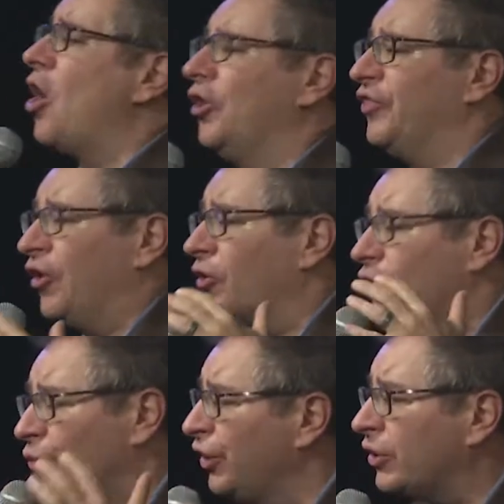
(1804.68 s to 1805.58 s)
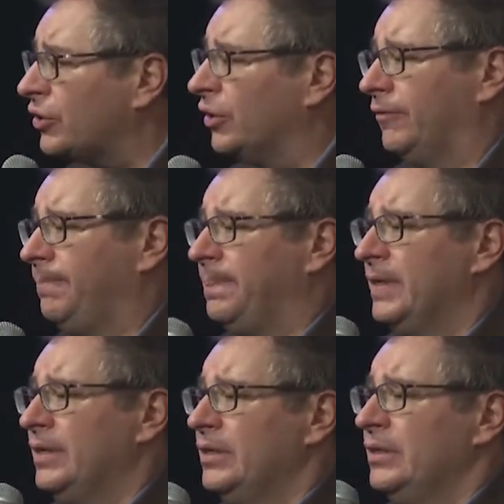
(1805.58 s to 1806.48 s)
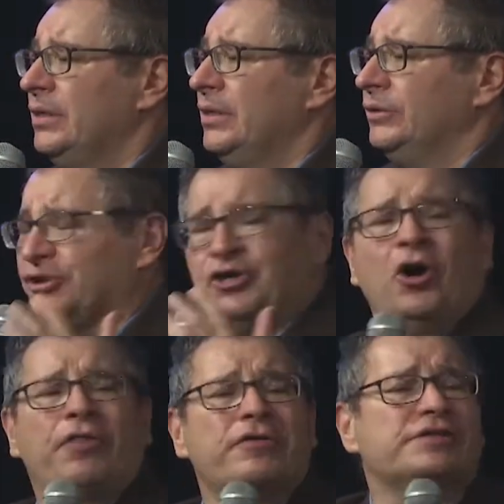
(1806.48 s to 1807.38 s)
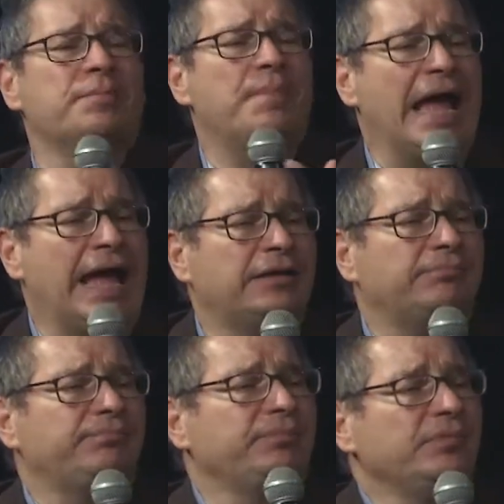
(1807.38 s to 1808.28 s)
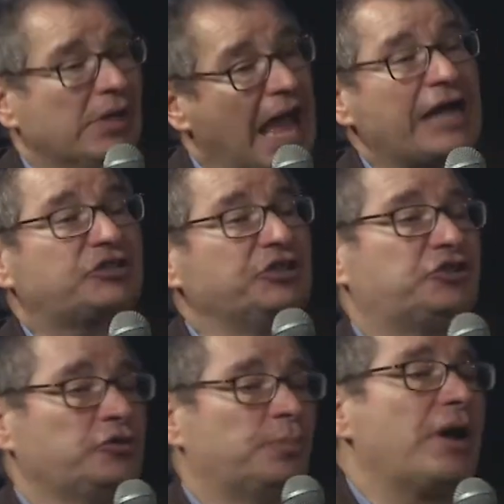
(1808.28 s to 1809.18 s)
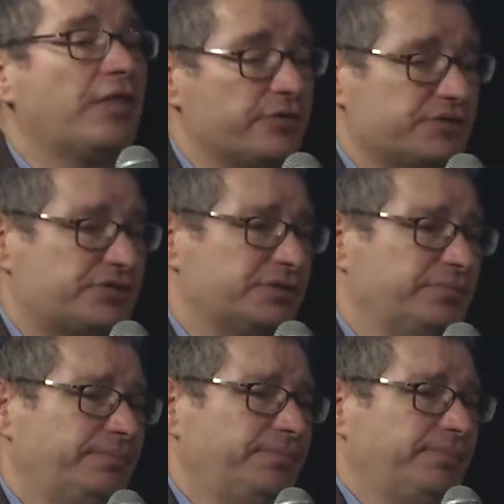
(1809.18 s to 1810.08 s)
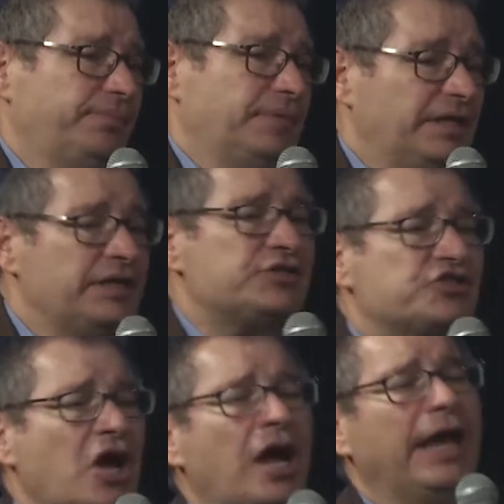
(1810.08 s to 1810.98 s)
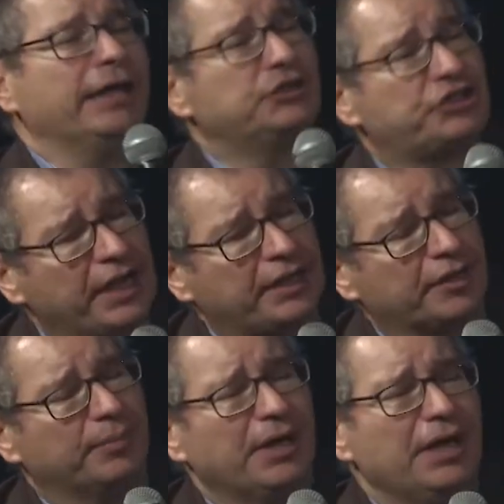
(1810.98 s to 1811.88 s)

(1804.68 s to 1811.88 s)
are critical? Do you know there's a man, actually two brothers, Esau and Jacob.